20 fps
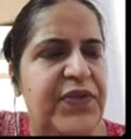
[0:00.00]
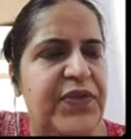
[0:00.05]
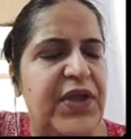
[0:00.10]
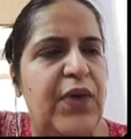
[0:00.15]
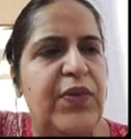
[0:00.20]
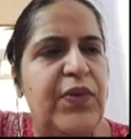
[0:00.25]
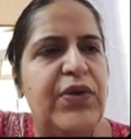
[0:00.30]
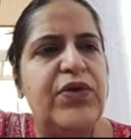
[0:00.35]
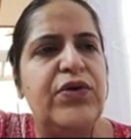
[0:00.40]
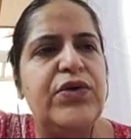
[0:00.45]

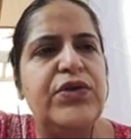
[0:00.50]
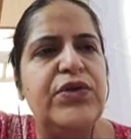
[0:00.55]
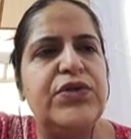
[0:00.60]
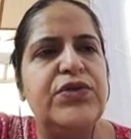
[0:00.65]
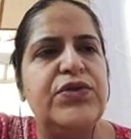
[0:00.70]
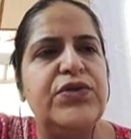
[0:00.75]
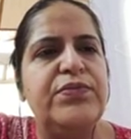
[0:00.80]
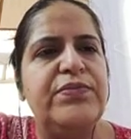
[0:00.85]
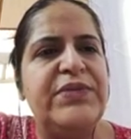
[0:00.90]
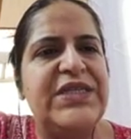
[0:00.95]
How are you going to
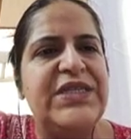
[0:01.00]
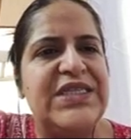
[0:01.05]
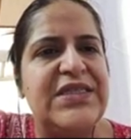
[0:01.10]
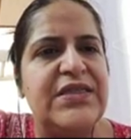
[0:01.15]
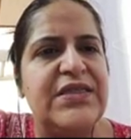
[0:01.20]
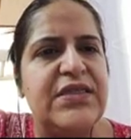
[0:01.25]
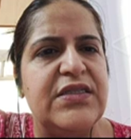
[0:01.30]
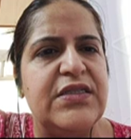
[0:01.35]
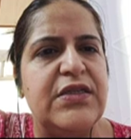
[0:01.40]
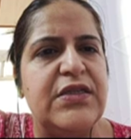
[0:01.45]
do
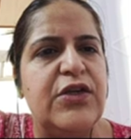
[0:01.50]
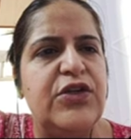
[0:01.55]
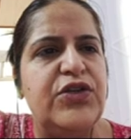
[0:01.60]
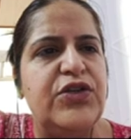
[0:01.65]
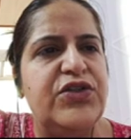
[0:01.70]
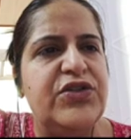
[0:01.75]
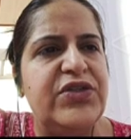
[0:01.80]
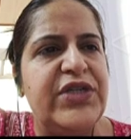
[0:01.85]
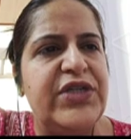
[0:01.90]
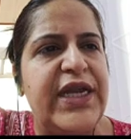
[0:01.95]
business?
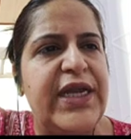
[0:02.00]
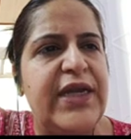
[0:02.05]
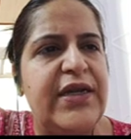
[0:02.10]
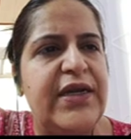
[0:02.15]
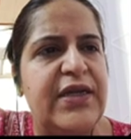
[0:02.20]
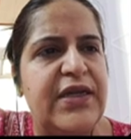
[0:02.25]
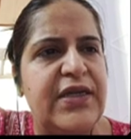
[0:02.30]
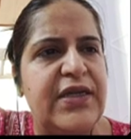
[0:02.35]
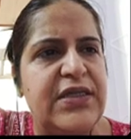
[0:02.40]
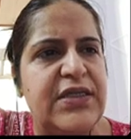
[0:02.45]
Trade
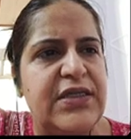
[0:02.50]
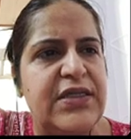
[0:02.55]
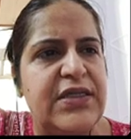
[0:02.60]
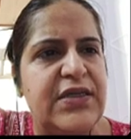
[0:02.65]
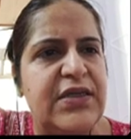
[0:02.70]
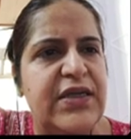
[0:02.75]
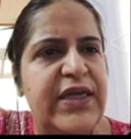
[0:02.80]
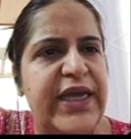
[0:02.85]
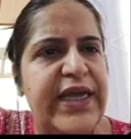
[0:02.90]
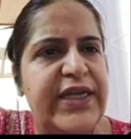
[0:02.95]
is
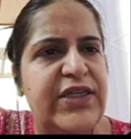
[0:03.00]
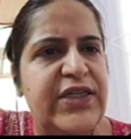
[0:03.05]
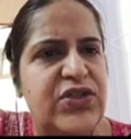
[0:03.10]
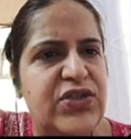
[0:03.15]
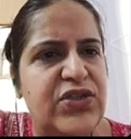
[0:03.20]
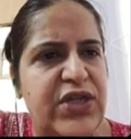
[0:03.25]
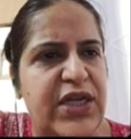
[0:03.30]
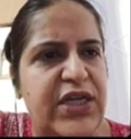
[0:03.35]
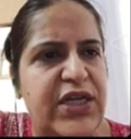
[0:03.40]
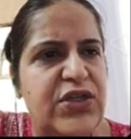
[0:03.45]

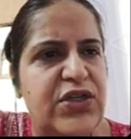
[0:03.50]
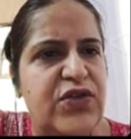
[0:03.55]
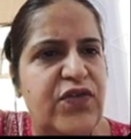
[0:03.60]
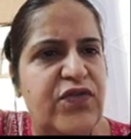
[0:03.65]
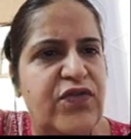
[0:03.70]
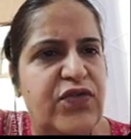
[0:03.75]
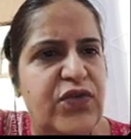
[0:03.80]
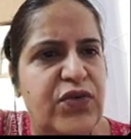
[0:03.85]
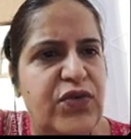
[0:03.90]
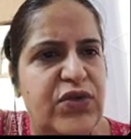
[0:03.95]
exchange
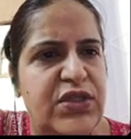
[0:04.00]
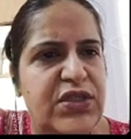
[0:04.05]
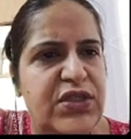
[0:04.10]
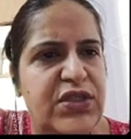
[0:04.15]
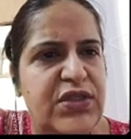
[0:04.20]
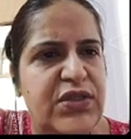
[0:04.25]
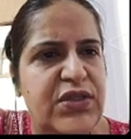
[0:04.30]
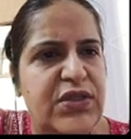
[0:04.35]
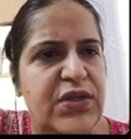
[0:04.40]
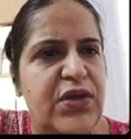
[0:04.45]
of goods.
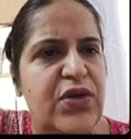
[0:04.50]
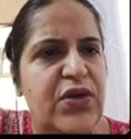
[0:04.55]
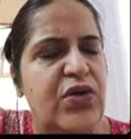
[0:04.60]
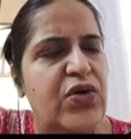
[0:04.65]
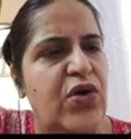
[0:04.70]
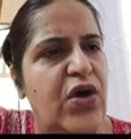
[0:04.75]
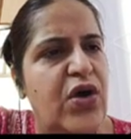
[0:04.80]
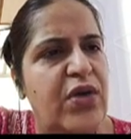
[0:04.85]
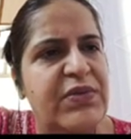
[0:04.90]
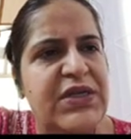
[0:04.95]

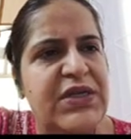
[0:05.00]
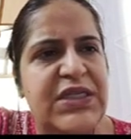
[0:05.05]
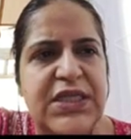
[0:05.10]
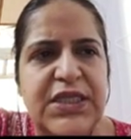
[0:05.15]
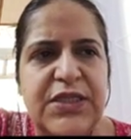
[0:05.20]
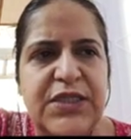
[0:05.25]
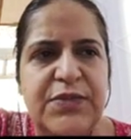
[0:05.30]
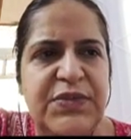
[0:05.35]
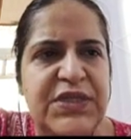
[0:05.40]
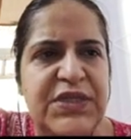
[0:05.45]
Commerce
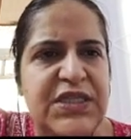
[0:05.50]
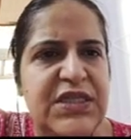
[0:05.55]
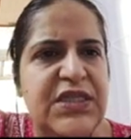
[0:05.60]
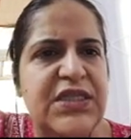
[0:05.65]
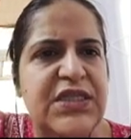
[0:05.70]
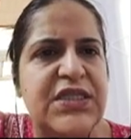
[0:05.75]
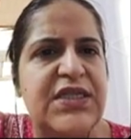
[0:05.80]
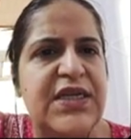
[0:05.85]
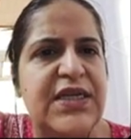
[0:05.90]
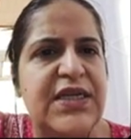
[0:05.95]
is
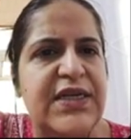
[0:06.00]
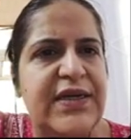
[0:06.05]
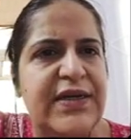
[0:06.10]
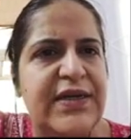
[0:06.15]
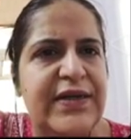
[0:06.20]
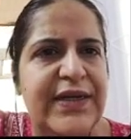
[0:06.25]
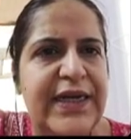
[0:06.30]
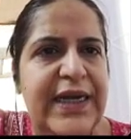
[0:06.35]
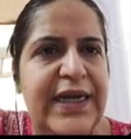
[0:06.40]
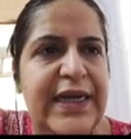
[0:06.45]
business
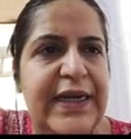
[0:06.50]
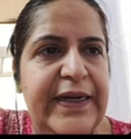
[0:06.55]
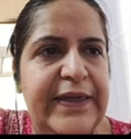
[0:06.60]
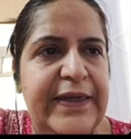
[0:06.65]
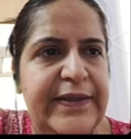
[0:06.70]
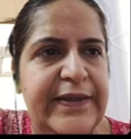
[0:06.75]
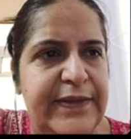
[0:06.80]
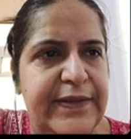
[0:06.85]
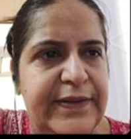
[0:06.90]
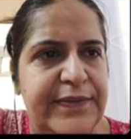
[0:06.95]

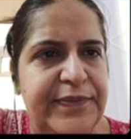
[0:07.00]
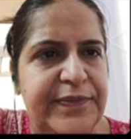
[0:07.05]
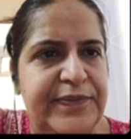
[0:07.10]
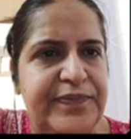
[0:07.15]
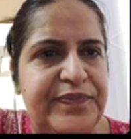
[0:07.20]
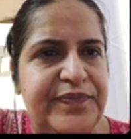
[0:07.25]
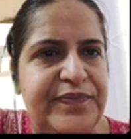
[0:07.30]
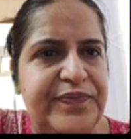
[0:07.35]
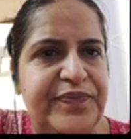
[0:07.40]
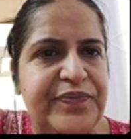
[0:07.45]
related.
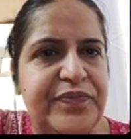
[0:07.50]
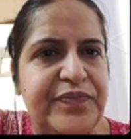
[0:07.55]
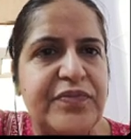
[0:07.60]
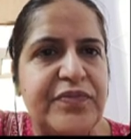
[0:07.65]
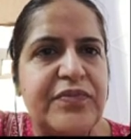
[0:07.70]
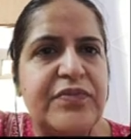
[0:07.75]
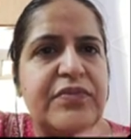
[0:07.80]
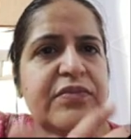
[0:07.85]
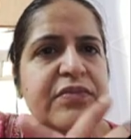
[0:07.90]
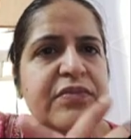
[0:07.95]

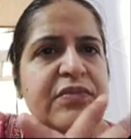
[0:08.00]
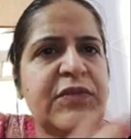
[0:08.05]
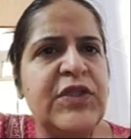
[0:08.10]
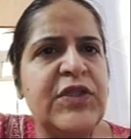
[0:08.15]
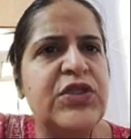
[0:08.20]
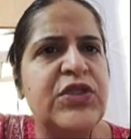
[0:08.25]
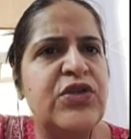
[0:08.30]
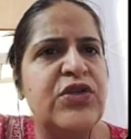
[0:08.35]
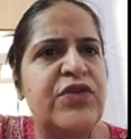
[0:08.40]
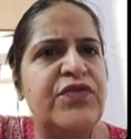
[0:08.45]

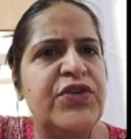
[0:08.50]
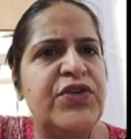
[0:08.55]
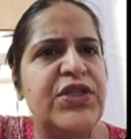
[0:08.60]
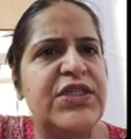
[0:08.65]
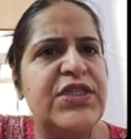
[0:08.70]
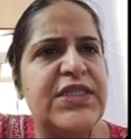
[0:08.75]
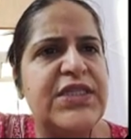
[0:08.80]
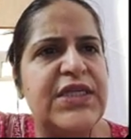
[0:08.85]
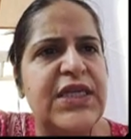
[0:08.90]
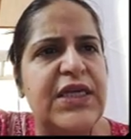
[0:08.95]
So if you
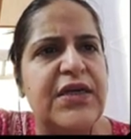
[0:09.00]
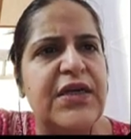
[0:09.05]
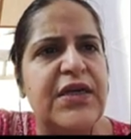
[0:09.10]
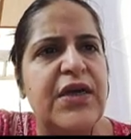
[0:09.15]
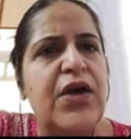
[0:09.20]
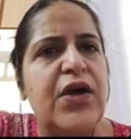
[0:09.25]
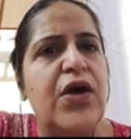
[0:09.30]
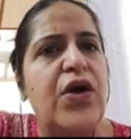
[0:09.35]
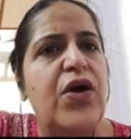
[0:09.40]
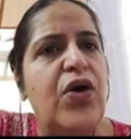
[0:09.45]
all see,
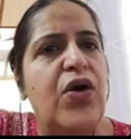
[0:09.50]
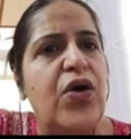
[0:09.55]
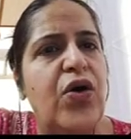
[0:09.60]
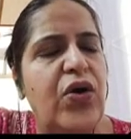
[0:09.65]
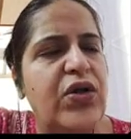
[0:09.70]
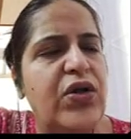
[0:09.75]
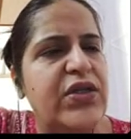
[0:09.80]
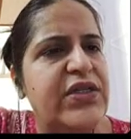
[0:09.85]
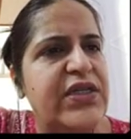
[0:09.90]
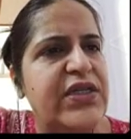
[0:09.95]

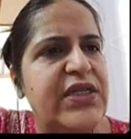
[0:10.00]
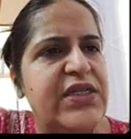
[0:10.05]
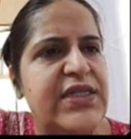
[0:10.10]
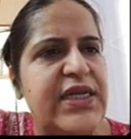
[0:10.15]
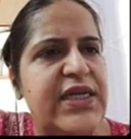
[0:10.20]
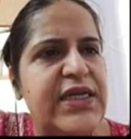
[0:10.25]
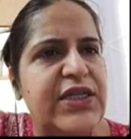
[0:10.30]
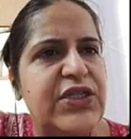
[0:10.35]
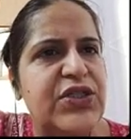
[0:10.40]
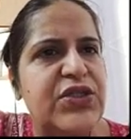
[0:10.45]
all three
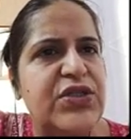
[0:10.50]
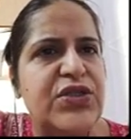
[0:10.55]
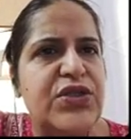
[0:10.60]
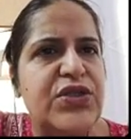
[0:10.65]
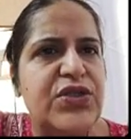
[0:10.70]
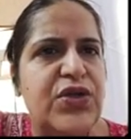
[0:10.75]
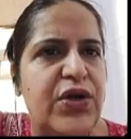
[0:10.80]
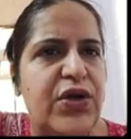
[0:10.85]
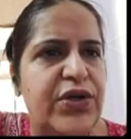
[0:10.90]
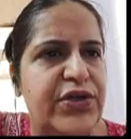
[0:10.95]
sections
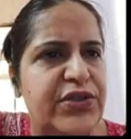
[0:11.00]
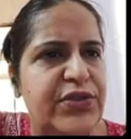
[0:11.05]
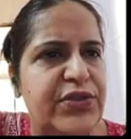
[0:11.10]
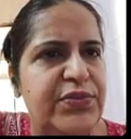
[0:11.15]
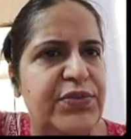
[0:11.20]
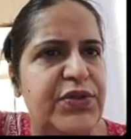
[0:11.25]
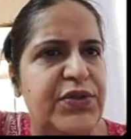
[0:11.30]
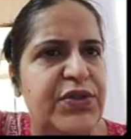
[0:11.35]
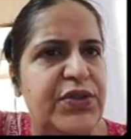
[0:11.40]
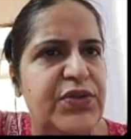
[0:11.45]

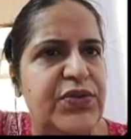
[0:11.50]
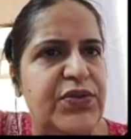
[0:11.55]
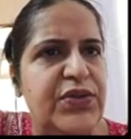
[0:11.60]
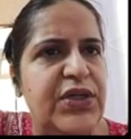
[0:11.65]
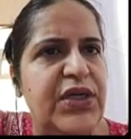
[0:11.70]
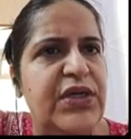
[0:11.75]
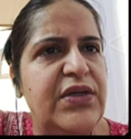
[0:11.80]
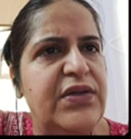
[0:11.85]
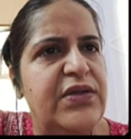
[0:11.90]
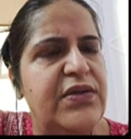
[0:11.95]
contribute to
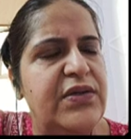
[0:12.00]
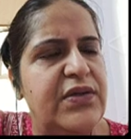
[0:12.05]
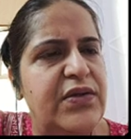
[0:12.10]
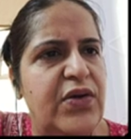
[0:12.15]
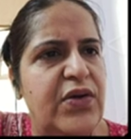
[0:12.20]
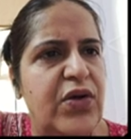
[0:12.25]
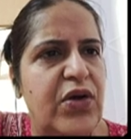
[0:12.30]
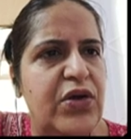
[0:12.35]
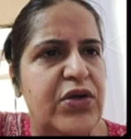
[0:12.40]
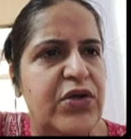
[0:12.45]
the
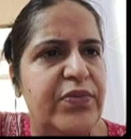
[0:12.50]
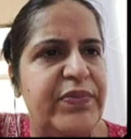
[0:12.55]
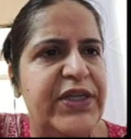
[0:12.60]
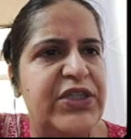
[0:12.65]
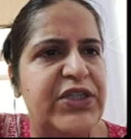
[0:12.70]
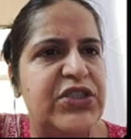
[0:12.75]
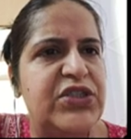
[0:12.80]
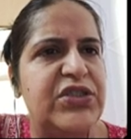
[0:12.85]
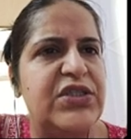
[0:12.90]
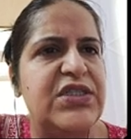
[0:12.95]

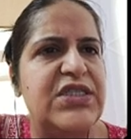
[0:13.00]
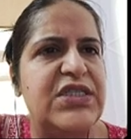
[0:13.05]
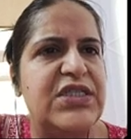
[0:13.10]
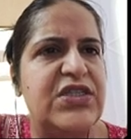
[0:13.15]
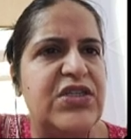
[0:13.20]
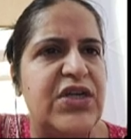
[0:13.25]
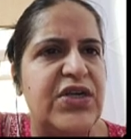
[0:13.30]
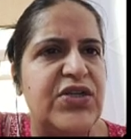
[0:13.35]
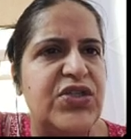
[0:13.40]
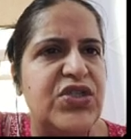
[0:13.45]
occupational
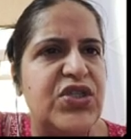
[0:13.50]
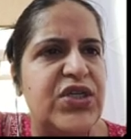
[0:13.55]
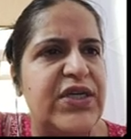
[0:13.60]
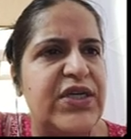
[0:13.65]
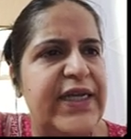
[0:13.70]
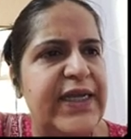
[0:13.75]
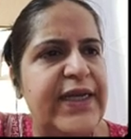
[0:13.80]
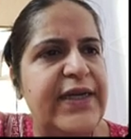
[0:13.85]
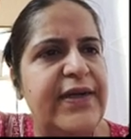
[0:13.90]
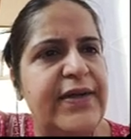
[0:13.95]
structure
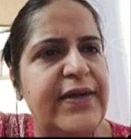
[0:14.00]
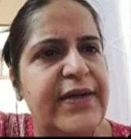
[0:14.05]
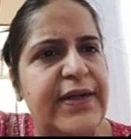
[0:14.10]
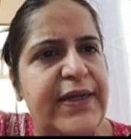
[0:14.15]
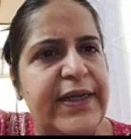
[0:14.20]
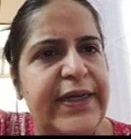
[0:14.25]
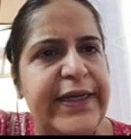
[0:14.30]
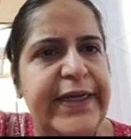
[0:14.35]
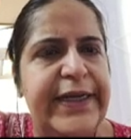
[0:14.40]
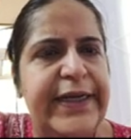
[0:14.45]
in
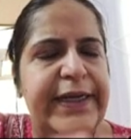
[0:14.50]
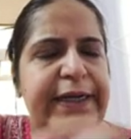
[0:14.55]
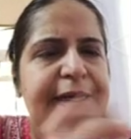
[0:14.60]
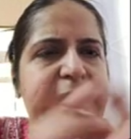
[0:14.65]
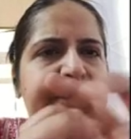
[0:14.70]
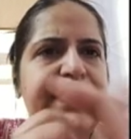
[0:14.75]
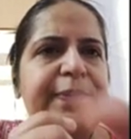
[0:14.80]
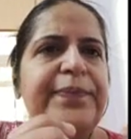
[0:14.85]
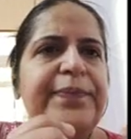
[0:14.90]
India.